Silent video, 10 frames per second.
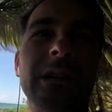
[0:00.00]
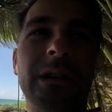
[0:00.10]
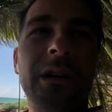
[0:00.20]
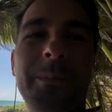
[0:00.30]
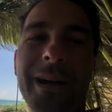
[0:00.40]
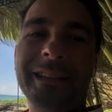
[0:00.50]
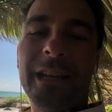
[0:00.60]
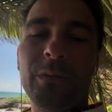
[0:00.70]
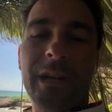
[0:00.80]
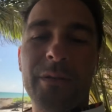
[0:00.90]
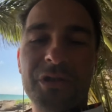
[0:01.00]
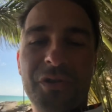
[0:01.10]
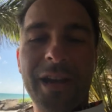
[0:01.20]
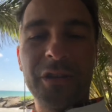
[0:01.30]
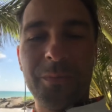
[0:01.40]
back then when I was
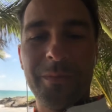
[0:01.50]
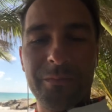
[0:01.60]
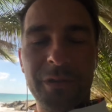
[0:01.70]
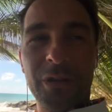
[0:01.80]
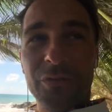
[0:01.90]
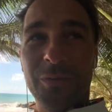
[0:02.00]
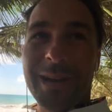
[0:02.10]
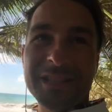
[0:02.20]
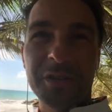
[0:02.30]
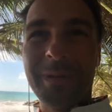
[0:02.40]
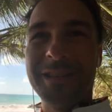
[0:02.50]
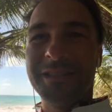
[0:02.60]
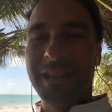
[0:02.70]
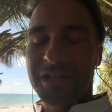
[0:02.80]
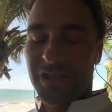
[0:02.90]
trying to, you know, to master
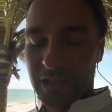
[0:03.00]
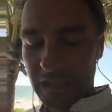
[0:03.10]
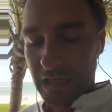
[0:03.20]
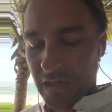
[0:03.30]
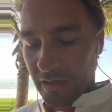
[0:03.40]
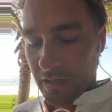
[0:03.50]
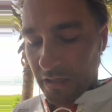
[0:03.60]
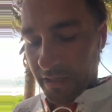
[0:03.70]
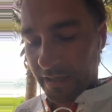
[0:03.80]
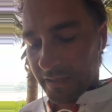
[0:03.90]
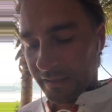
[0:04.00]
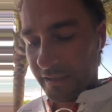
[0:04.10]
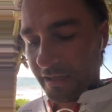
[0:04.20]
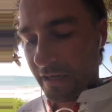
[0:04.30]
meditation, and